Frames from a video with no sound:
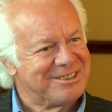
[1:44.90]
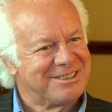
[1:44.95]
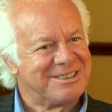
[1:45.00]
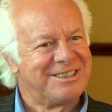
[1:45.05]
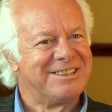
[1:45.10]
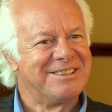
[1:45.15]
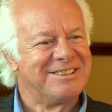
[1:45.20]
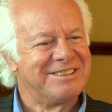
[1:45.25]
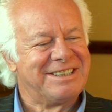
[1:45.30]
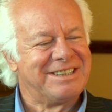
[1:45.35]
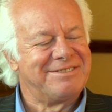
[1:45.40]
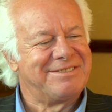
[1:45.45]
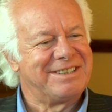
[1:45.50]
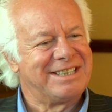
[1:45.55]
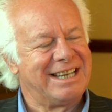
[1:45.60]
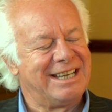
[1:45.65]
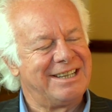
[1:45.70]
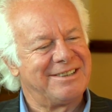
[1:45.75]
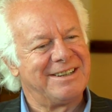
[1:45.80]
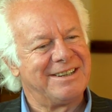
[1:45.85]
or the
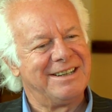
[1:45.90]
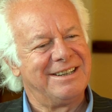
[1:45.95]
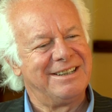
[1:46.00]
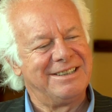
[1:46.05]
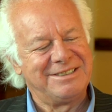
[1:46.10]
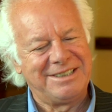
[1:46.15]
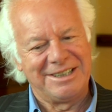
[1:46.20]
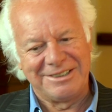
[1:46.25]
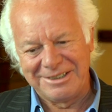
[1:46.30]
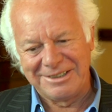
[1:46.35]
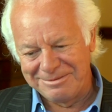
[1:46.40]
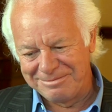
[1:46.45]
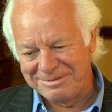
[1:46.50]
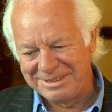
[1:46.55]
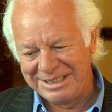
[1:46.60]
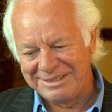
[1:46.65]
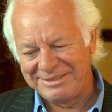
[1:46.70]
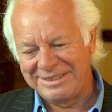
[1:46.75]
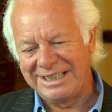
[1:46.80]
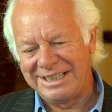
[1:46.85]
living area,
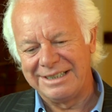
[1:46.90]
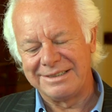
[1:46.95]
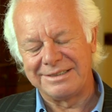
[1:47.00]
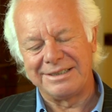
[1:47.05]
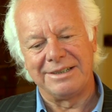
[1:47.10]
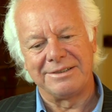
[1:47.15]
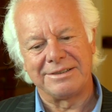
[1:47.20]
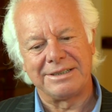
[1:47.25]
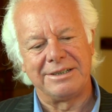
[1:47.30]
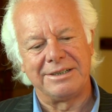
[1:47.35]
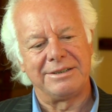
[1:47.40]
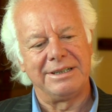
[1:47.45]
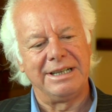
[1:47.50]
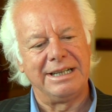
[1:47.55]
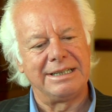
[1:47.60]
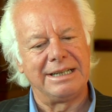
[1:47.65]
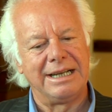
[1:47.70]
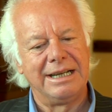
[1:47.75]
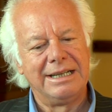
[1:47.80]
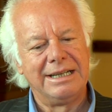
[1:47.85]
living in South
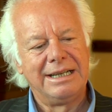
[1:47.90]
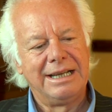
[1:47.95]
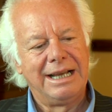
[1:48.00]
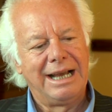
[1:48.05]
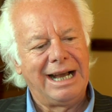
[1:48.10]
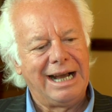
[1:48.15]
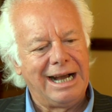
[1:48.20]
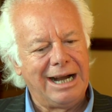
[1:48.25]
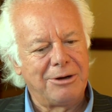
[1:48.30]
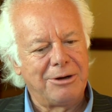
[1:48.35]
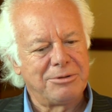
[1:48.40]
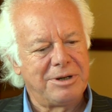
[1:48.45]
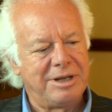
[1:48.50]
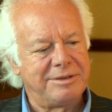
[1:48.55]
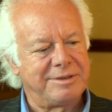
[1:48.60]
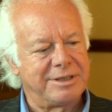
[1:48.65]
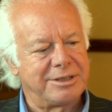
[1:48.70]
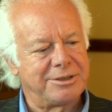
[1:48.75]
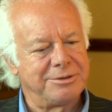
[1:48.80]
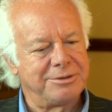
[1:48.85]
Carolina.
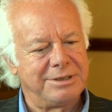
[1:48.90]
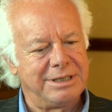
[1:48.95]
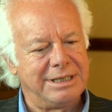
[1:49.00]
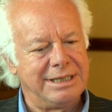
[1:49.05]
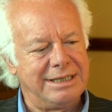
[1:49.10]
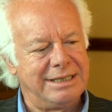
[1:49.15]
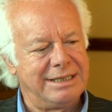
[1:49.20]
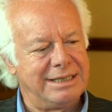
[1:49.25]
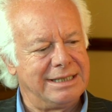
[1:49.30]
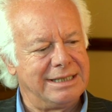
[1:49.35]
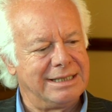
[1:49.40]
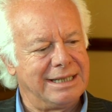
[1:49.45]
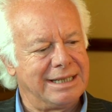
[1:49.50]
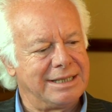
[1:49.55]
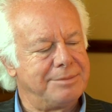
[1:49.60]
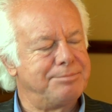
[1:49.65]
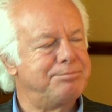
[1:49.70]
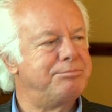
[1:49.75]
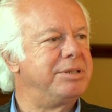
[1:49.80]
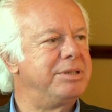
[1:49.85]
However, today, in
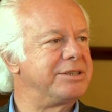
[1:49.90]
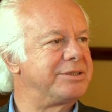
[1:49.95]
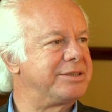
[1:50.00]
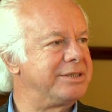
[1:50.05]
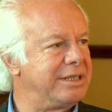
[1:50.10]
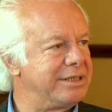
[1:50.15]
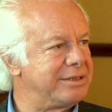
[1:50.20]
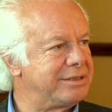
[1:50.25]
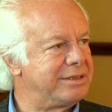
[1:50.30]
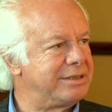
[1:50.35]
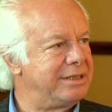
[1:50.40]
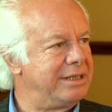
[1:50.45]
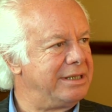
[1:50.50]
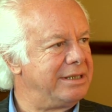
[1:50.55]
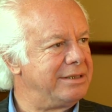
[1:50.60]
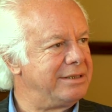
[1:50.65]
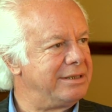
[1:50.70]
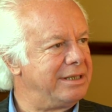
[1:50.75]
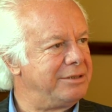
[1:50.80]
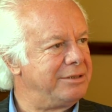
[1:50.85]
any business
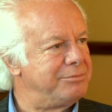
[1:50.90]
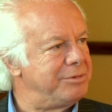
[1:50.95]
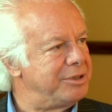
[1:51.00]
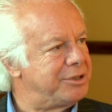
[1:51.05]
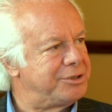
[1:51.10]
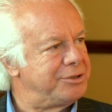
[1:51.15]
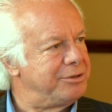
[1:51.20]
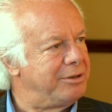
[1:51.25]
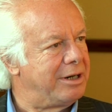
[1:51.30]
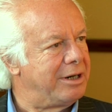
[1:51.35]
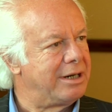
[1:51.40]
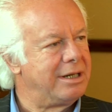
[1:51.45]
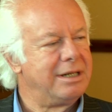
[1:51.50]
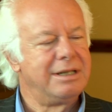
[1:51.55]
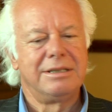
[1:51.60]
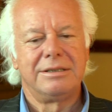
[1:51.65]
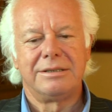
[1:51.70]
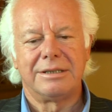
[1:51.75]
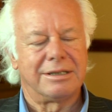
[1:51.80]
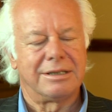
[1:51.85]
in which you are,
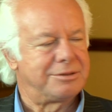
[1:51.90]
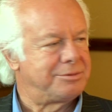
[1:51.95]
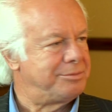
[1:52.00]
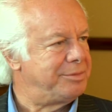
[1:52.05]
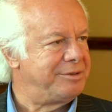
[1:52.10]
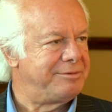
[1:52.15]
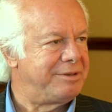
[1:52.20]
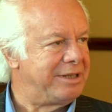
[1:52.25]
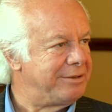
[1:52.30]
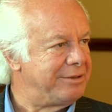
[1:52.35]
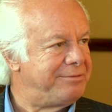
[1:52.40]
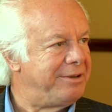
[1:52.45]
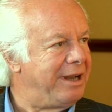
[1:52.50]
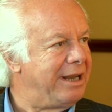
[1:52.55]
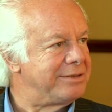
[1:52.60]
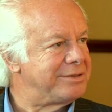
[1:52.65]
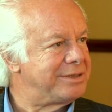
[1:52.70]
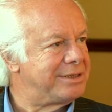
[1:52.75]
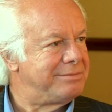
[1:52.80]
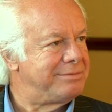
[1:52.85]
you got to be very
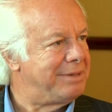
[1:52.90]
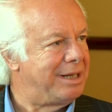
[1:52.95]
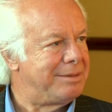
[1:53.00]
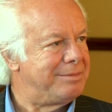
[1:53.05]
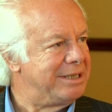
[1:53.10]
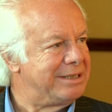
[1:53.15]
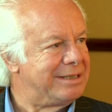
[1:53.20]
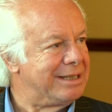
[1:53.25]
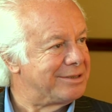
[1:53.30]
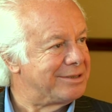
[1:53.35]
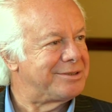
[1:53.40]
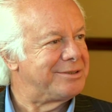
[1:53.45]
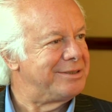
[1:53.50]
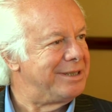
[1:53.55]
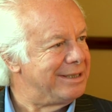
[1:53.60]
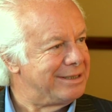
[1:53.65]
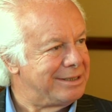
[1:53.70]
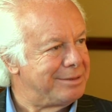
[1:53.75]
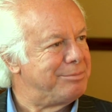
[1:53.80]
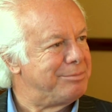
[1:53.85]
fast. I mean, that's
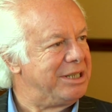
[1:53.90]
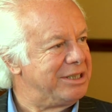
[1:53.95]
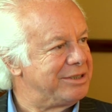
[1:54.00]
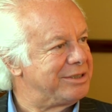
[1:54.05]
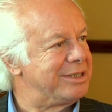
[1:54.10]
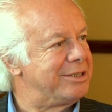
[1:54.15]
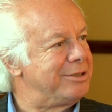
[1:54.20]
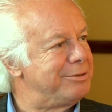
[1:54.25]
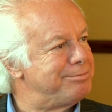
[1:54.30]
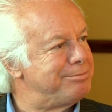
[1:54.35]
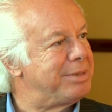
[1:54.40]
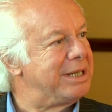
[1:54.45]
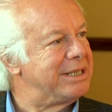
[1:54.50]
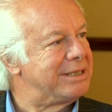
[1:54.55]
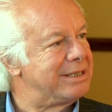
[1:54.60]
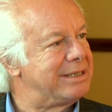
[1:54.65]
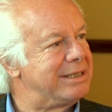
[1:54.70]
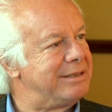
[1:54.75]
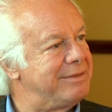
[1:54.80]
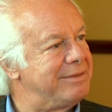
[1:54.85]
really the basic
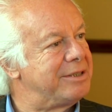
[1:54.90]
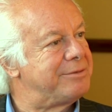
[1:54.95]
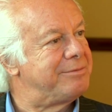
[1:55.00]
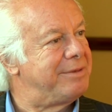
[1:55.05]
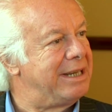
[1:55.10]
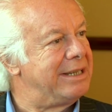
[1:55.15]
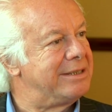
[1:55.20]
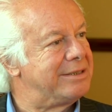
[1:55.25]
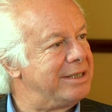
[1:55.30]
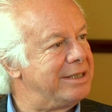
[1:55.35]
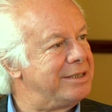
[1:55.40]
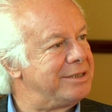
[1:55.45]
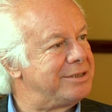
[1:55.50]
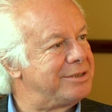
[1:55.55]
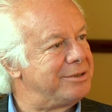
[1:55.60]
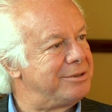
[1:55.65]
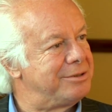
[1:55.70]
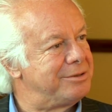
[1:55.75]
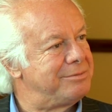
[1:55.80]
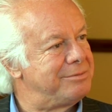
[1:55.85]
competitive
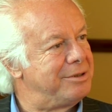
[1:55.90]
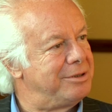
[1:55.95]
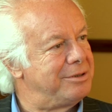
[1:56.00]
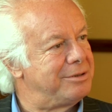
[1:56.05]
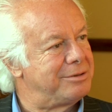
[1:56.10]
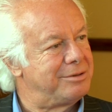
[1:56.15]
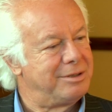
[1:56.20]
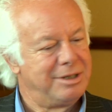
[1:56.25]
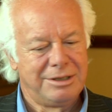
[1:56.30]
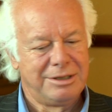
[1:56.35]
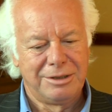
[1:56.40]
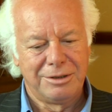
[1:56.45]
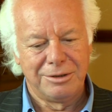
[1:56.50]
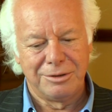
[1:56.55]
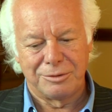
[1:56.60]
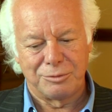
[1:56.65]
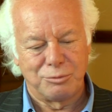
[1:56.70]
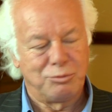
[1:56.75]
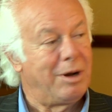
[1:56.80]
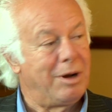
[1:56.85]
advantage
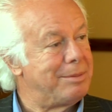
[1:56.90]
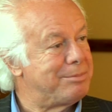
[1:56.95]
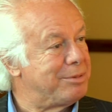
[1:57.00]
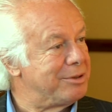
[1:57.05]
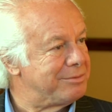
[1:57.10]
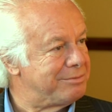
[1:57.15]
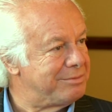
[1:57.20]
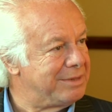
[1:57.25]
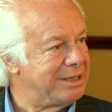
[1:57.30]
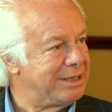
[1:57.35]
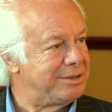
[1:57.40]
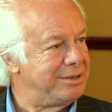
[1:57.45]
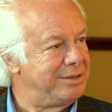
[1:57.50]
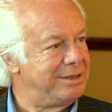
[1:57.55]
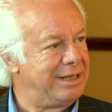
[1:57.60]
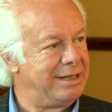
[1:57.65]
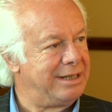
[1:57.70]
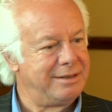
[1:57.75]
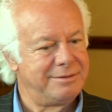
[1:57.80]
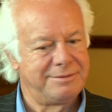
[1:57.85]
or weapon that you
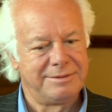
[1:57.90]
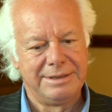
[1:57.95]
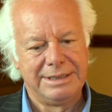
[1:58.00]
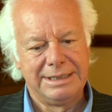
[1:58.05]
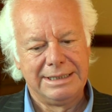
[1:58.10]
have.